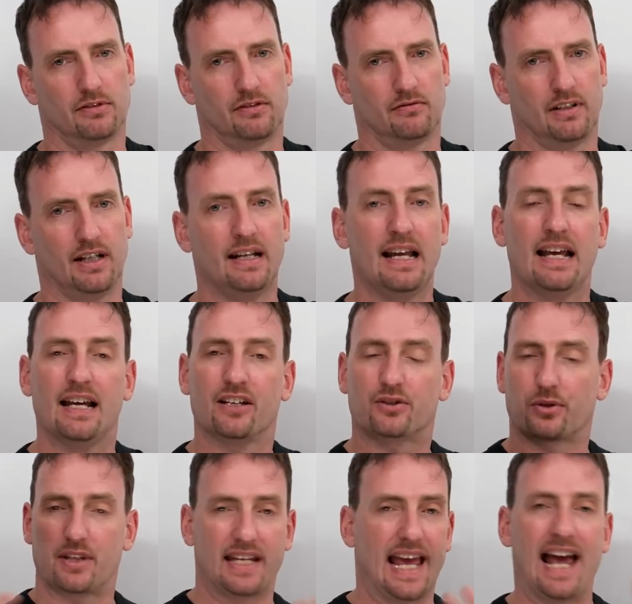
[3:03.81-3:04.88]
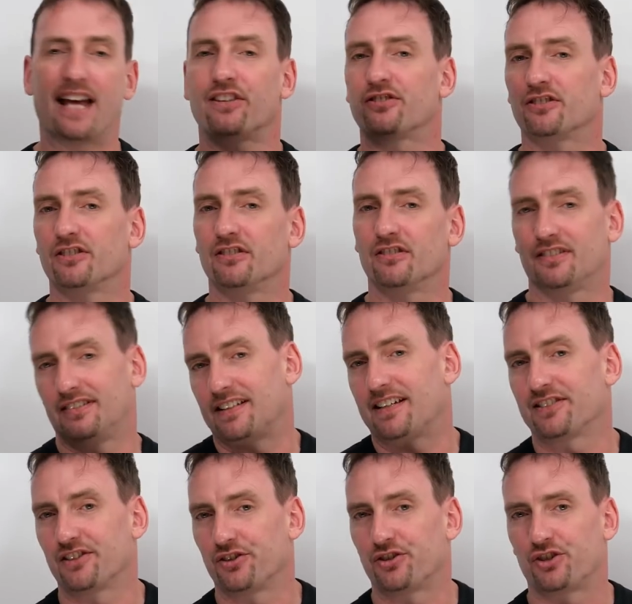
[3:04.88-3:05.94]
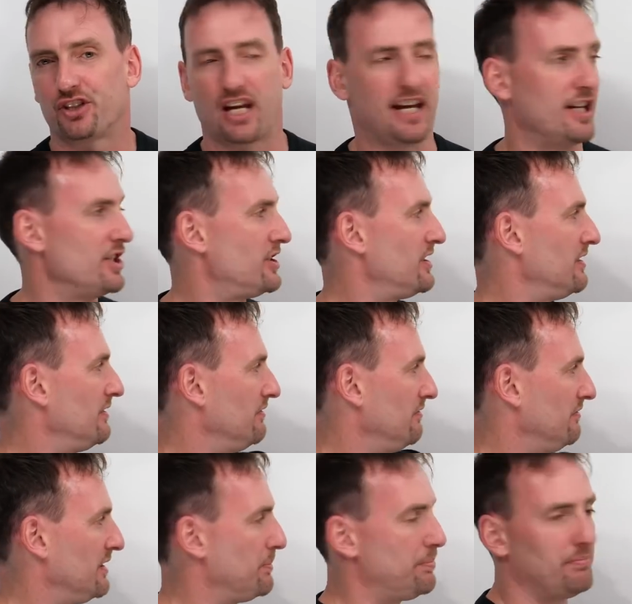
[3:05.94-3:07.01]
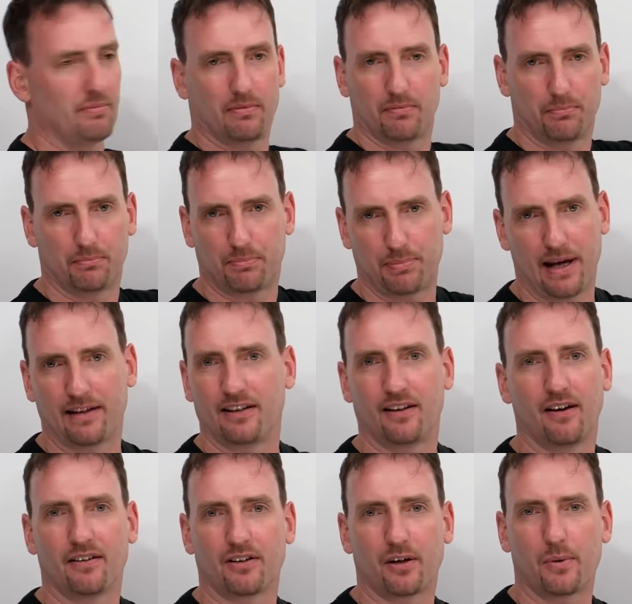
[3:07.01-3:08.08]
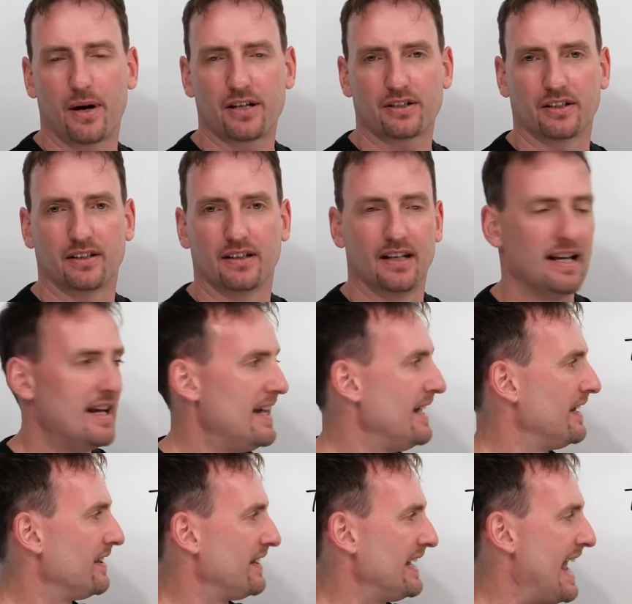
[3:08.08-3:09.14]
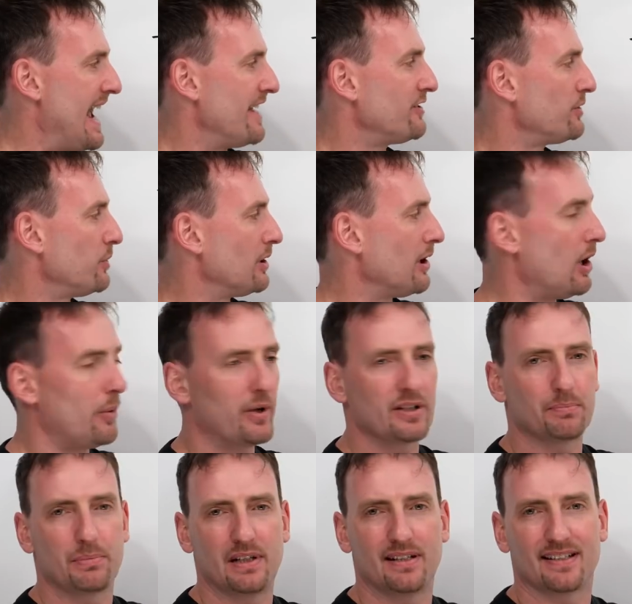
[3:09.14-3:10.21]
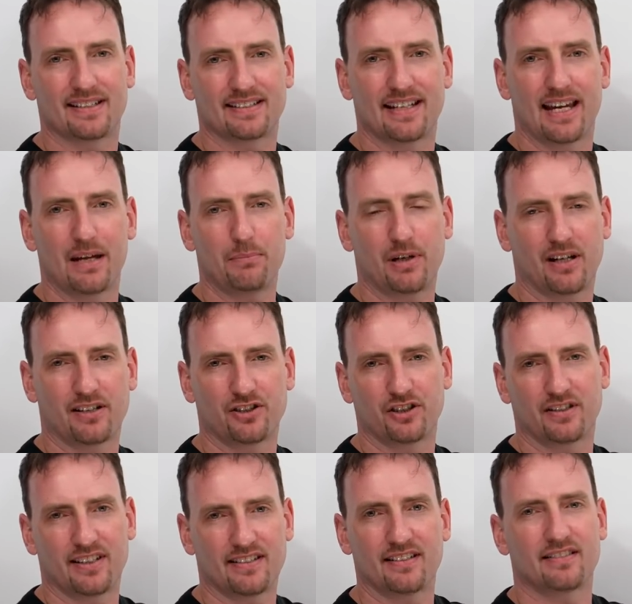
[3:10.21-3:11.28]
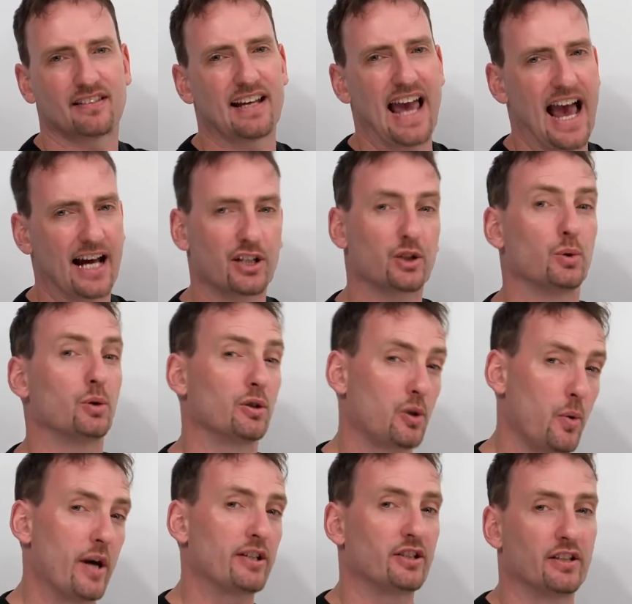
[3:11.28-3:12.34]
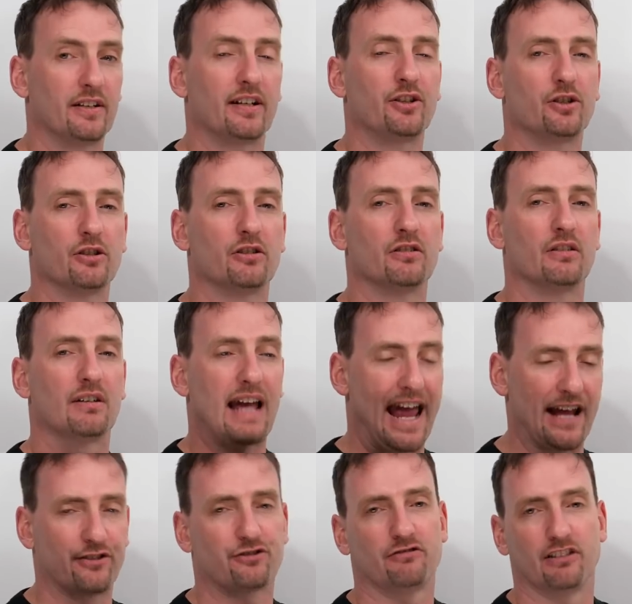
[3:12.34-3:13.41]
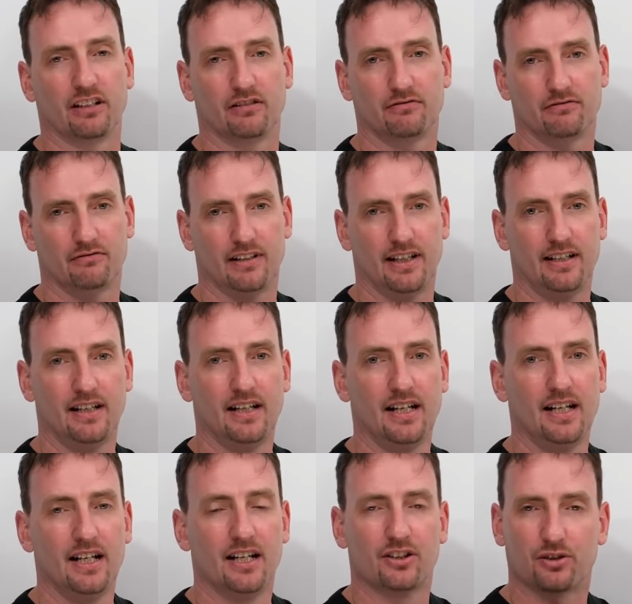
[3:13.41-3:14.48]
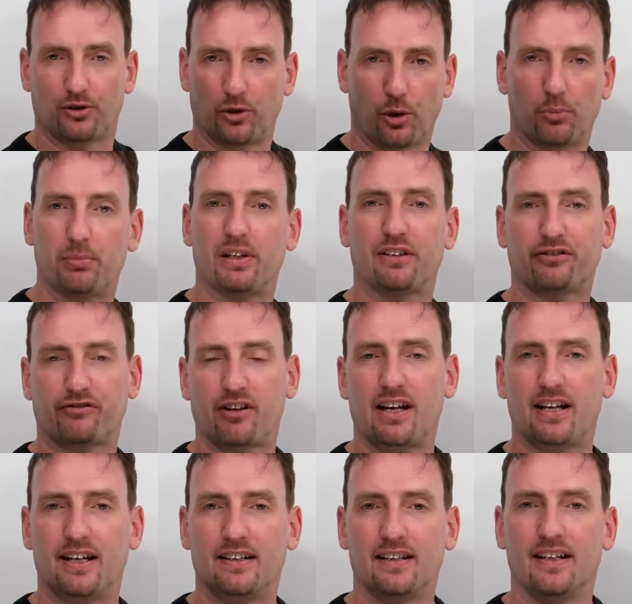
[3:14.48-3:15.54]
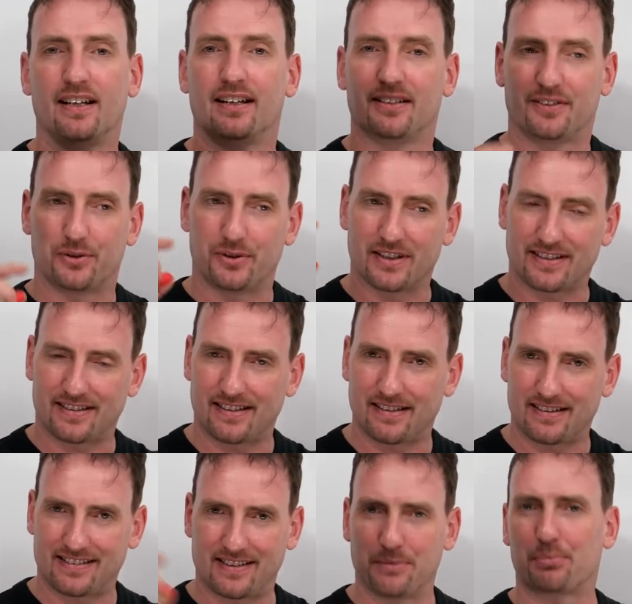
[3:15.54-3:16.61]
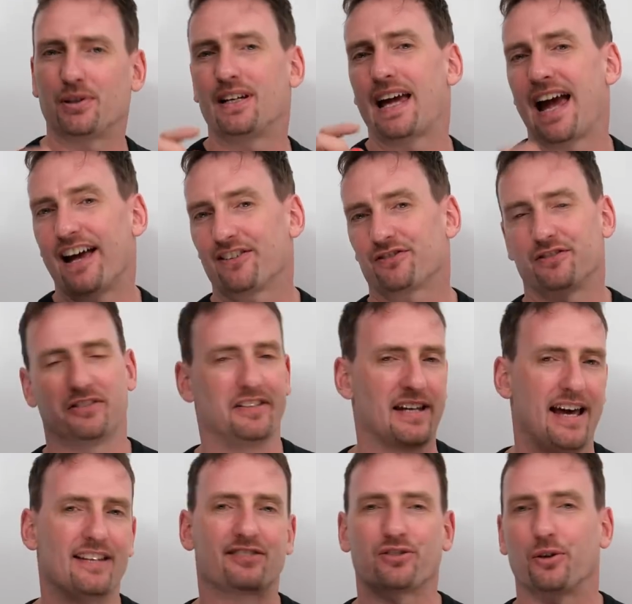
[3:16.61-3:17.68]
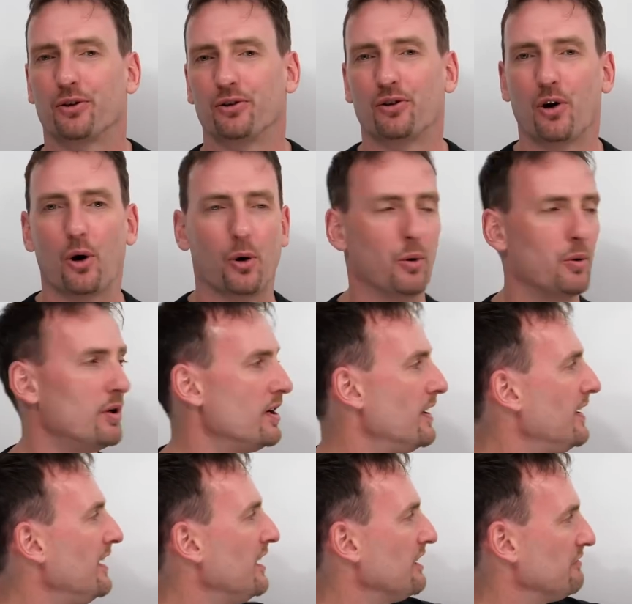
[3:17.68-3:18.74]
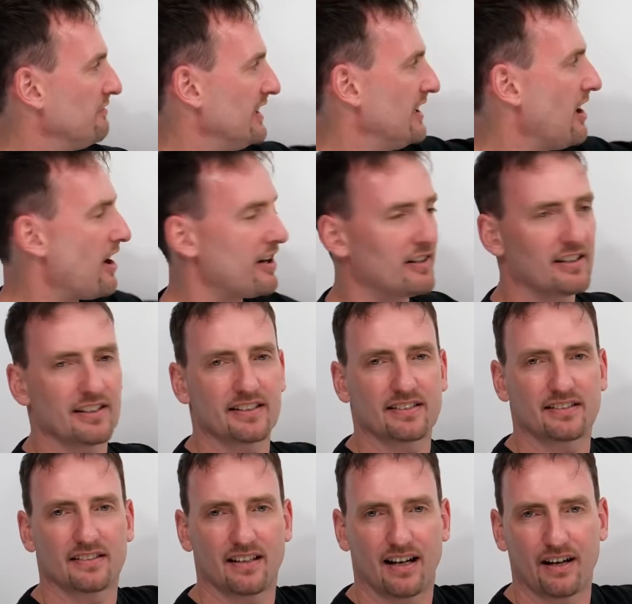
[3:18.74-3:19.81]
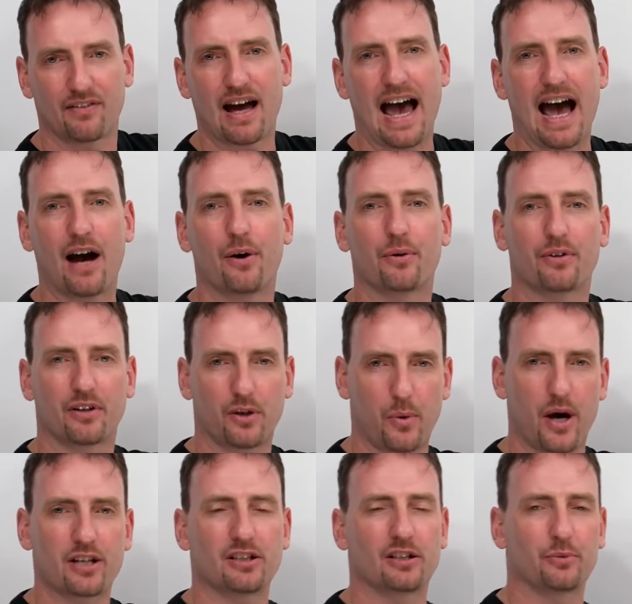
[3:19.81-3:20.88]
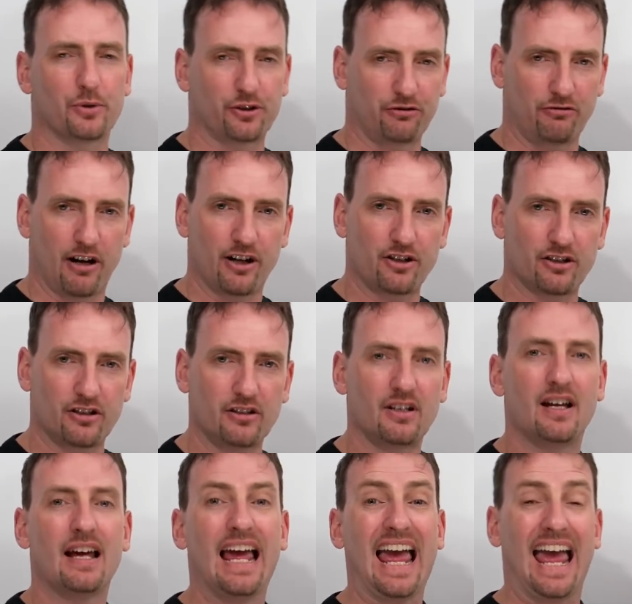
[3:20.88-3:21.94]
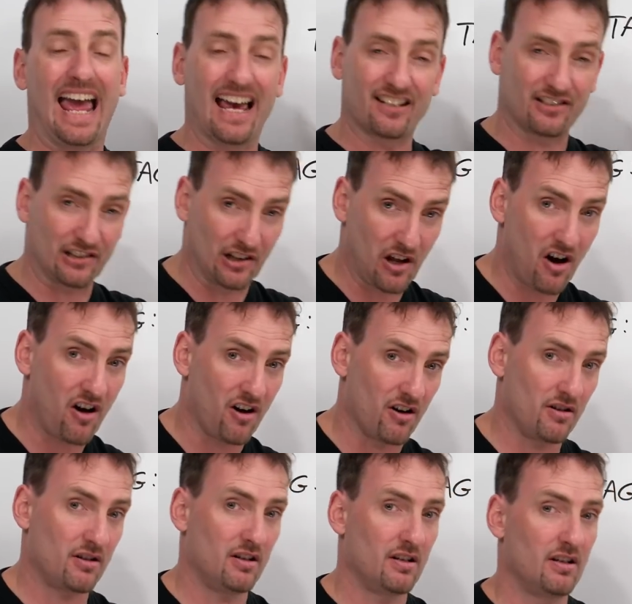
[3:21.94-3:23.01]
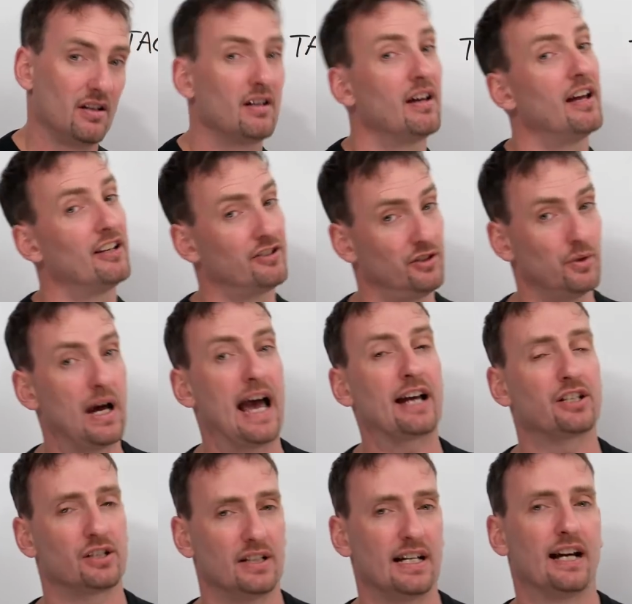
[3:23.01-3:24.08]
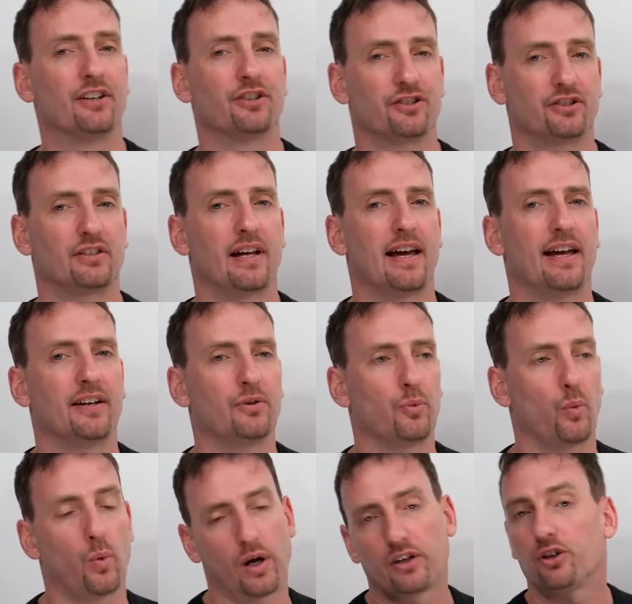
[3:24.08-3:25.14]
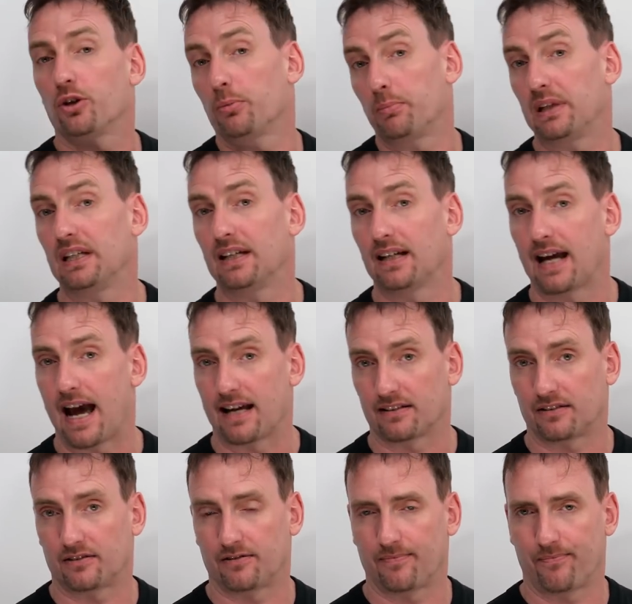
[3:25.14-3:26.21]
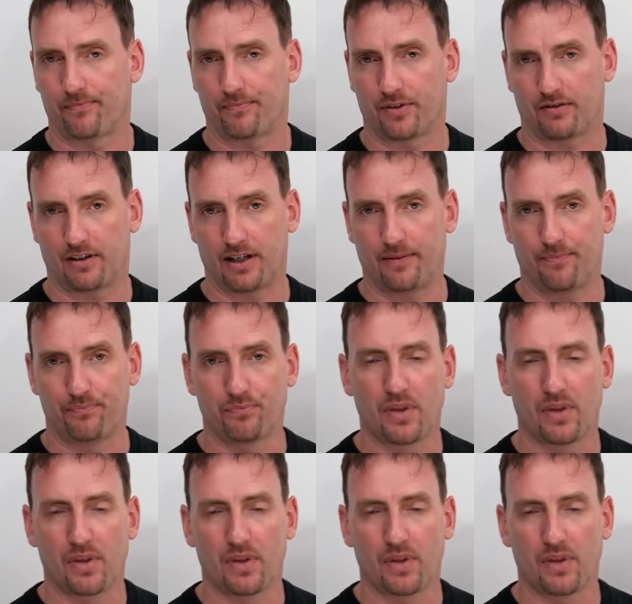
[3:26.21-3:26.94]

Right? So the answer doesn't change depending on the question. The answer will always be the same because this is the actual question that you're answering, right? So don't be afraid to just simply answer yes or no, regardless of how the question was structured, as long as you actually understand what you're being asked, right?